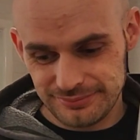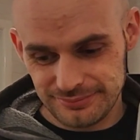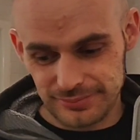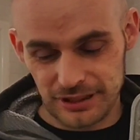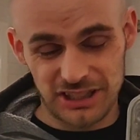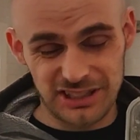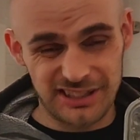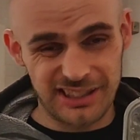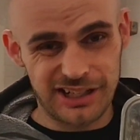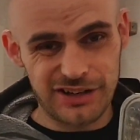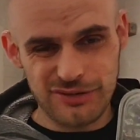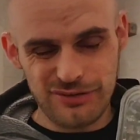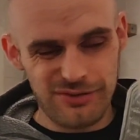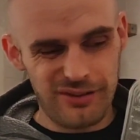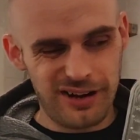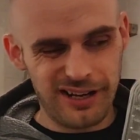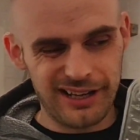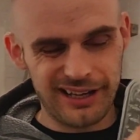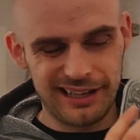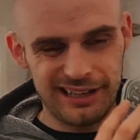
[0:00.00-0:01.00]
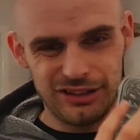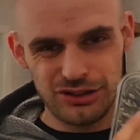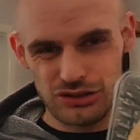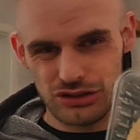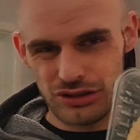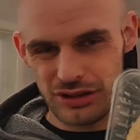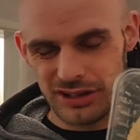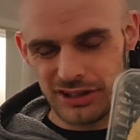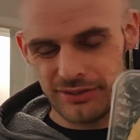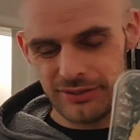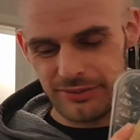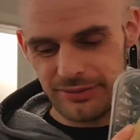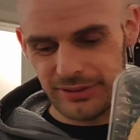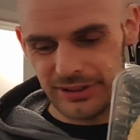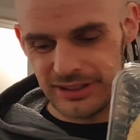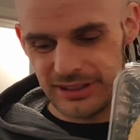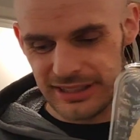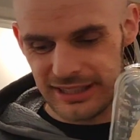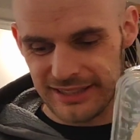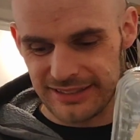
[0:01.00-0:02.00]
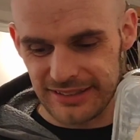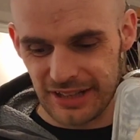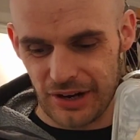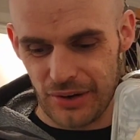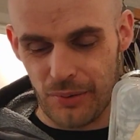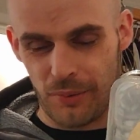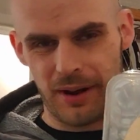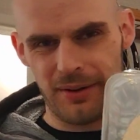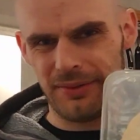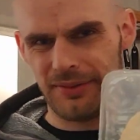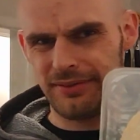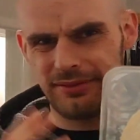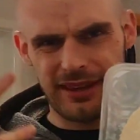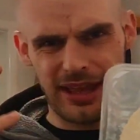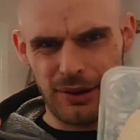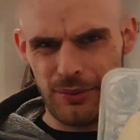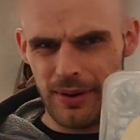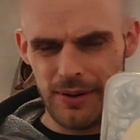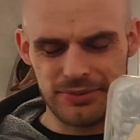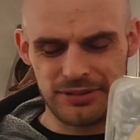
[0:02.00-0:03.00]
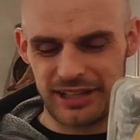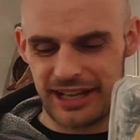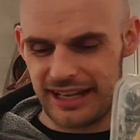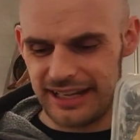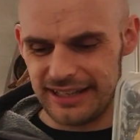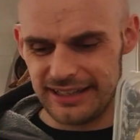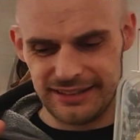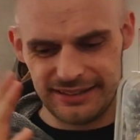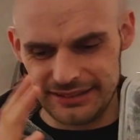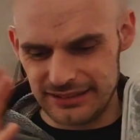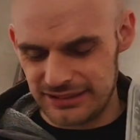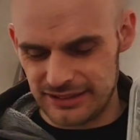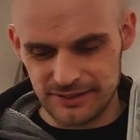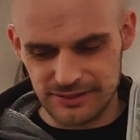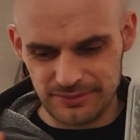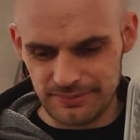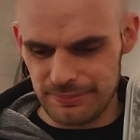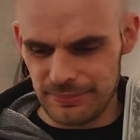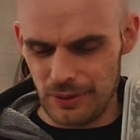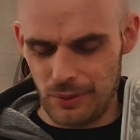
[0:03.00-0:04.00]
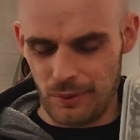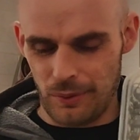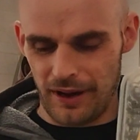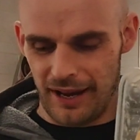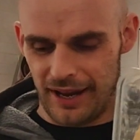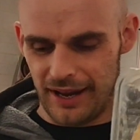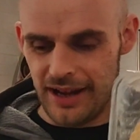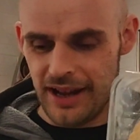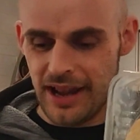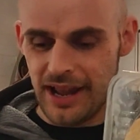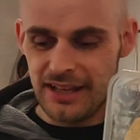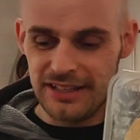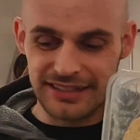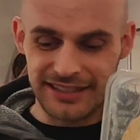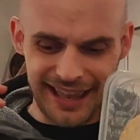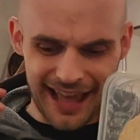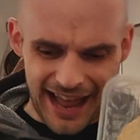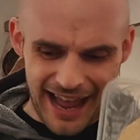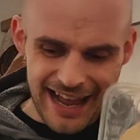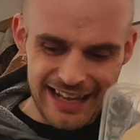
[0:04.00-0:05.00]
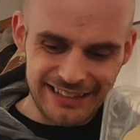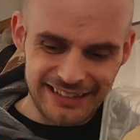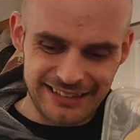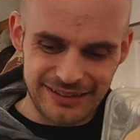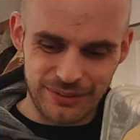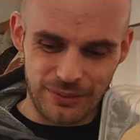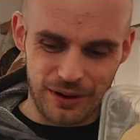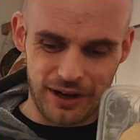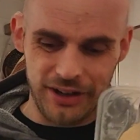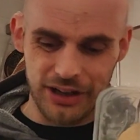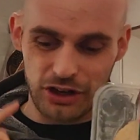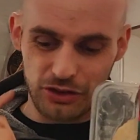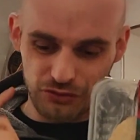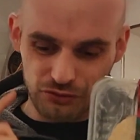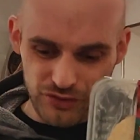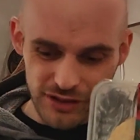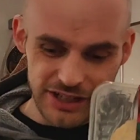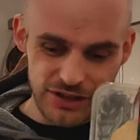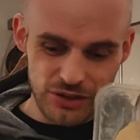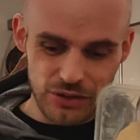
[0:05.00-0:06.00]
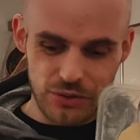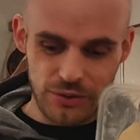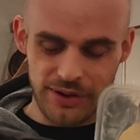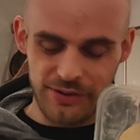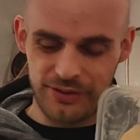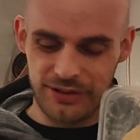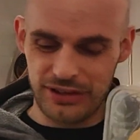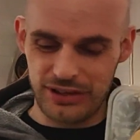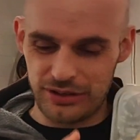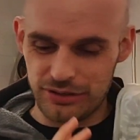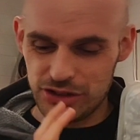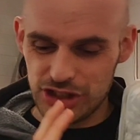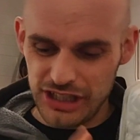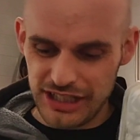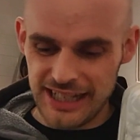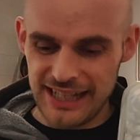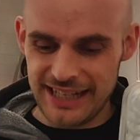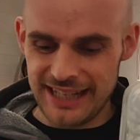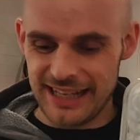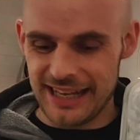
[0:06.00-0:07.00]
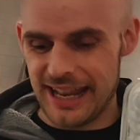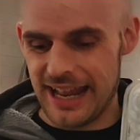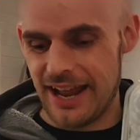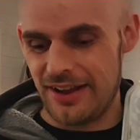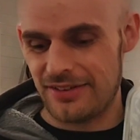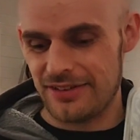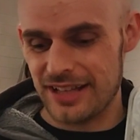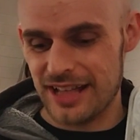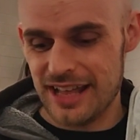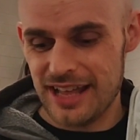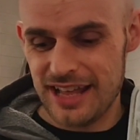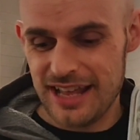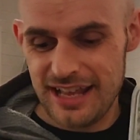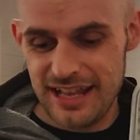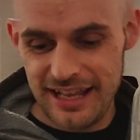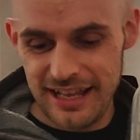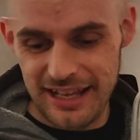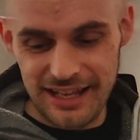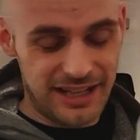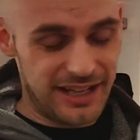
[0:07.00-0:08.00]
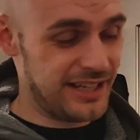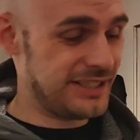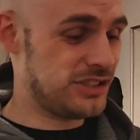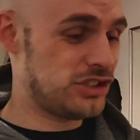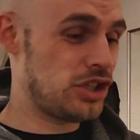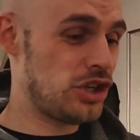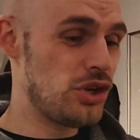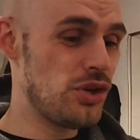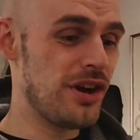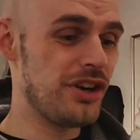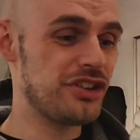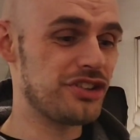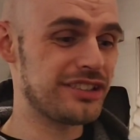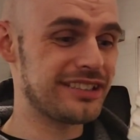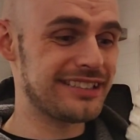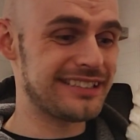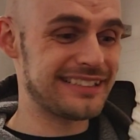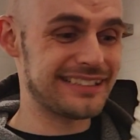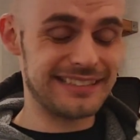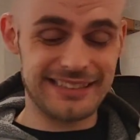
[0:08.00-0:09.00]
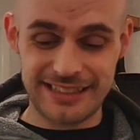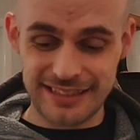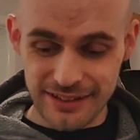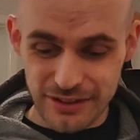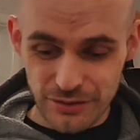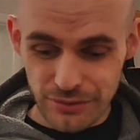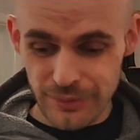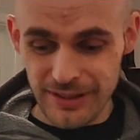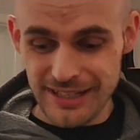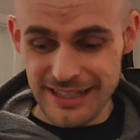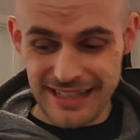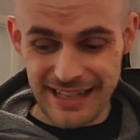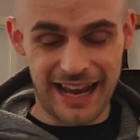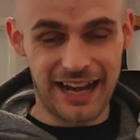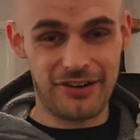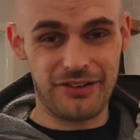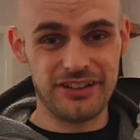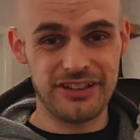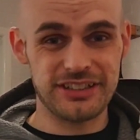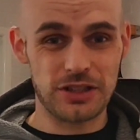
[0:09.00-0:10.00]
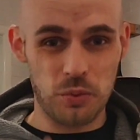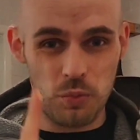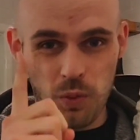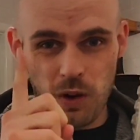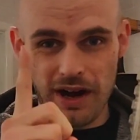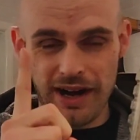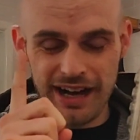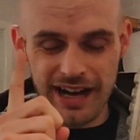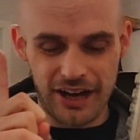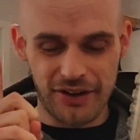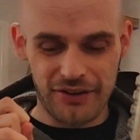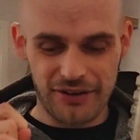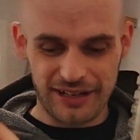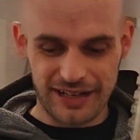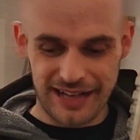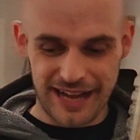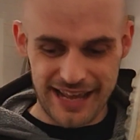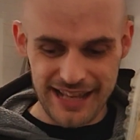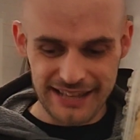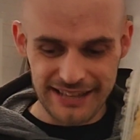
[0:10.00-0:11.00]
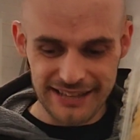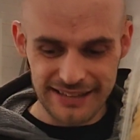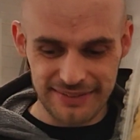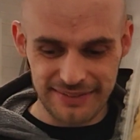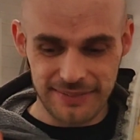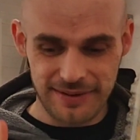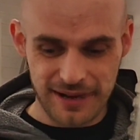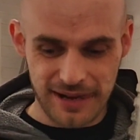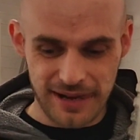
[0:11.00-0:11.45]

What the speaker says: because I couldn't find the nutrition for a Tesco one. Their website is a bit weird. So the Asda one, a real equivalent, chicken Kievs, 263 calories, so 1 calorie less.